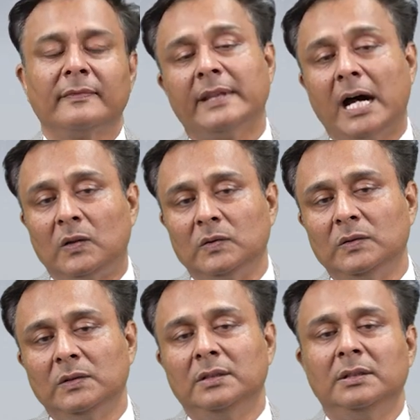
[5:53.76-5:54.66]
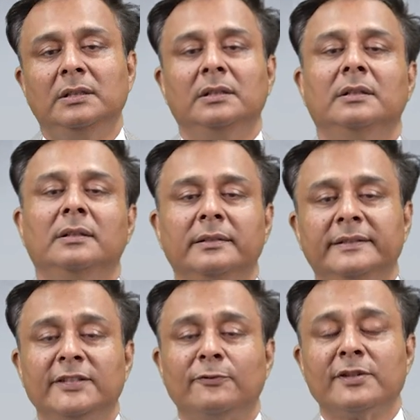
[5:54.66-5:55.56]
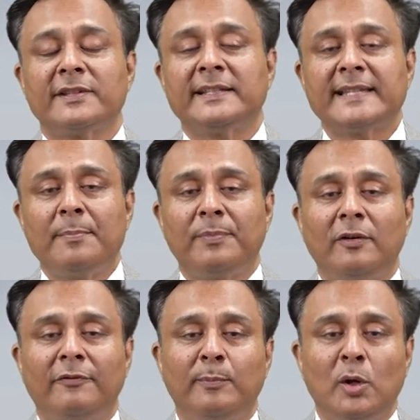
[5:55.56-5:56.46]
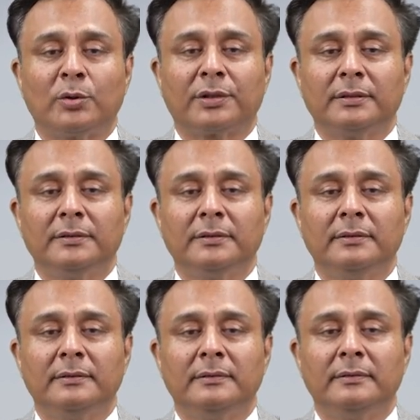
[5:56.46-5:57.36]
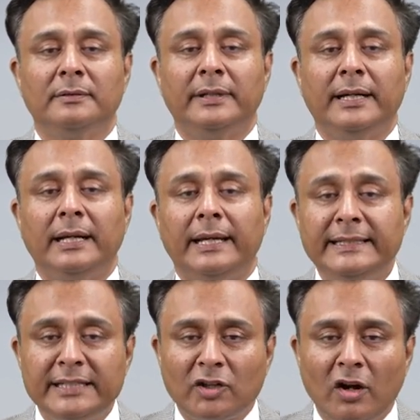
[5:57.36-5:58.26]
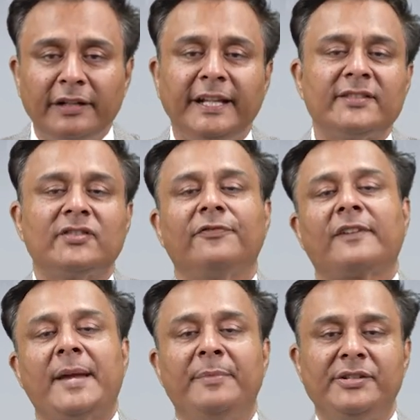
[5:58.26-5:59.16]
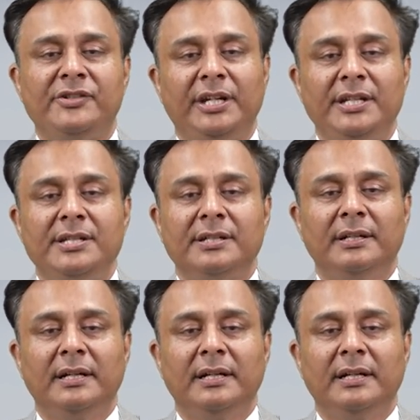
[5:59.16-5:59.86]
Now, this was the example of boat. In the context of climate change,